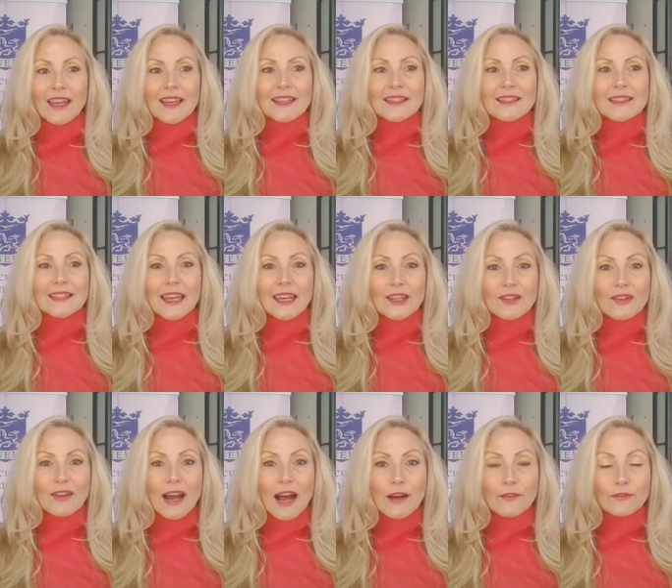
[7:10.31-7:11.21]
say your
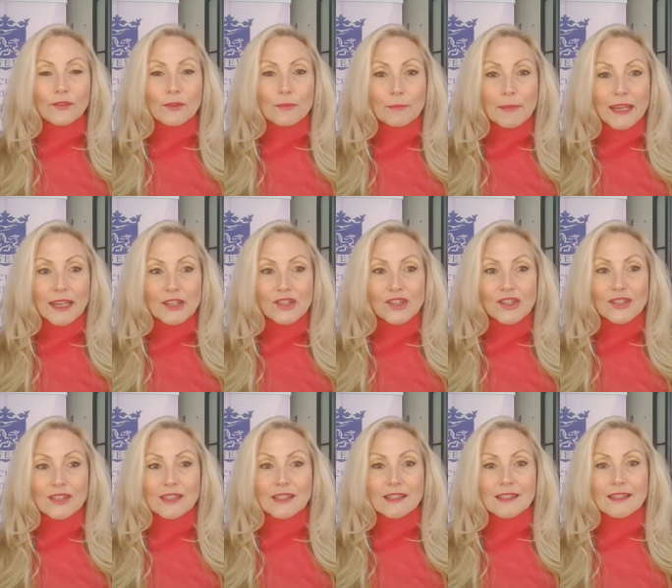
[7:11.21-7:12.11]

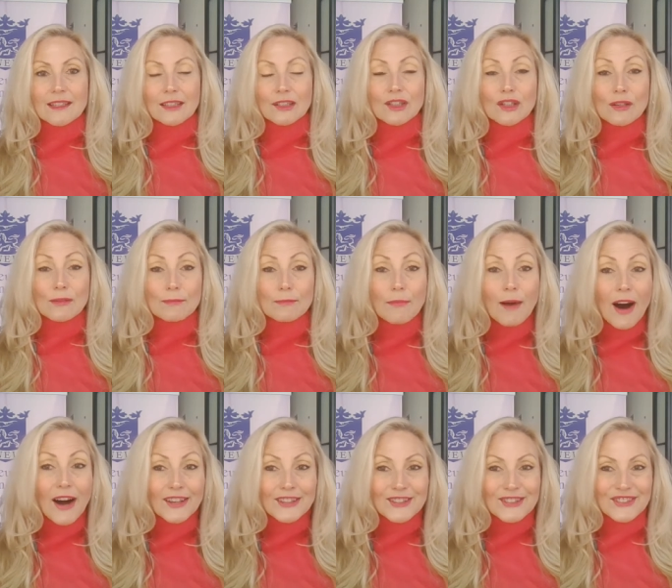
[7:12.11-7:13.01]
affirmations and your
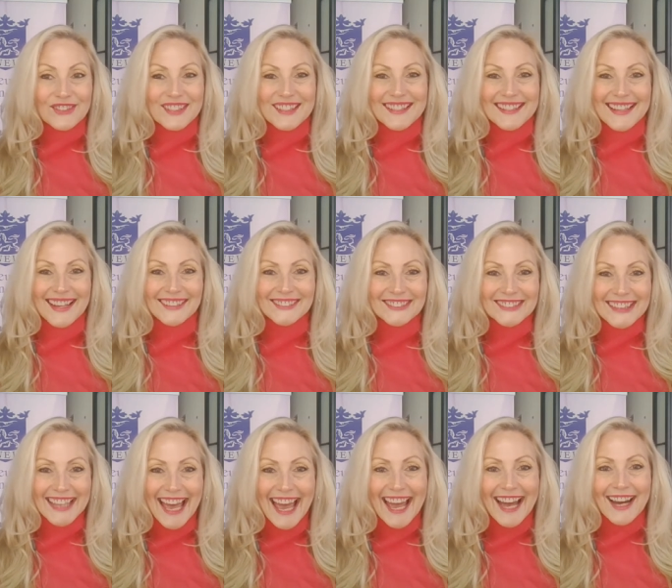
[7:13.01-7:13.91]
mantras out
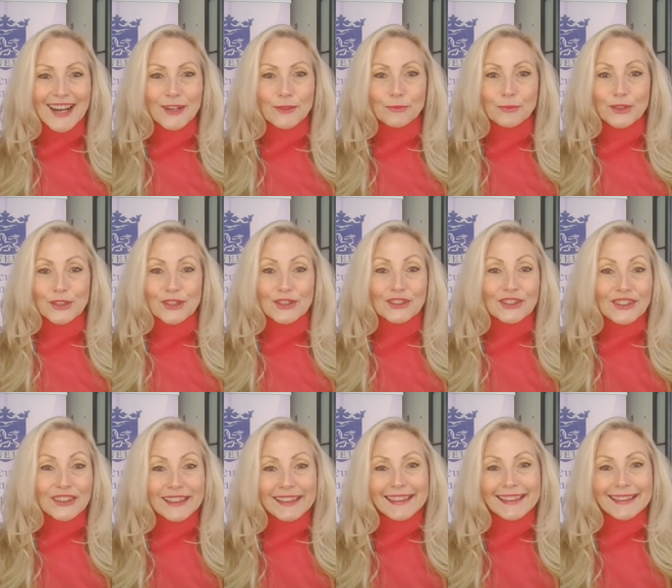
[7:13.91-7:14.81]
loud when you're
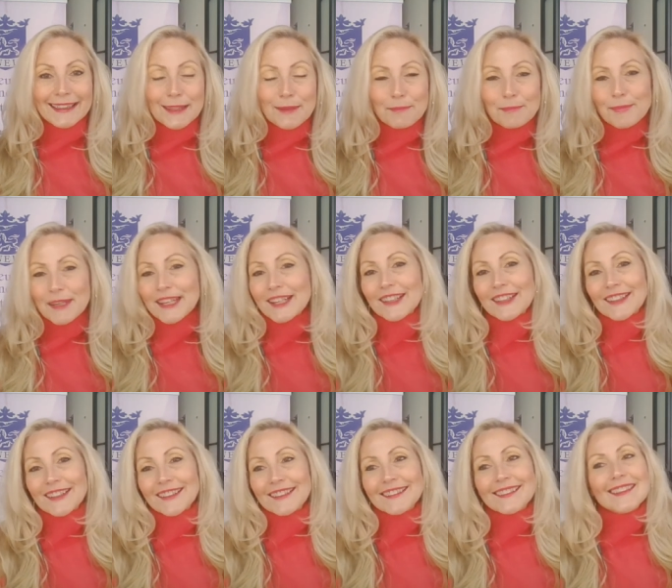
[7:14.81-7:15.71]
looking in the
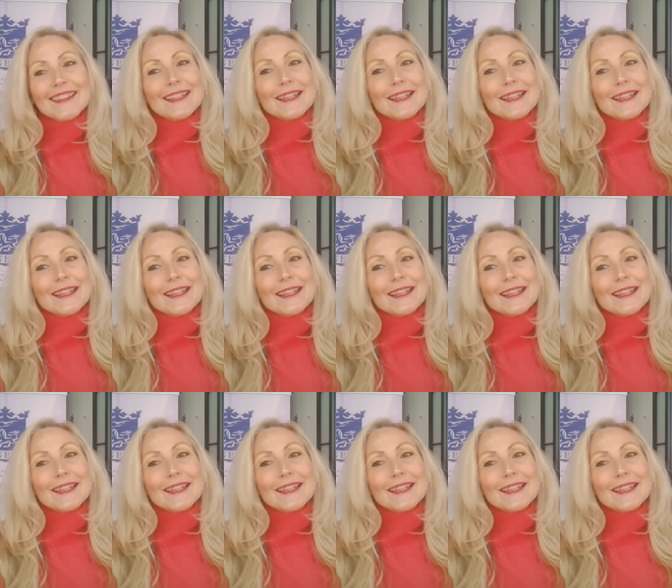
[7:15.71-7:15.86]
mirror,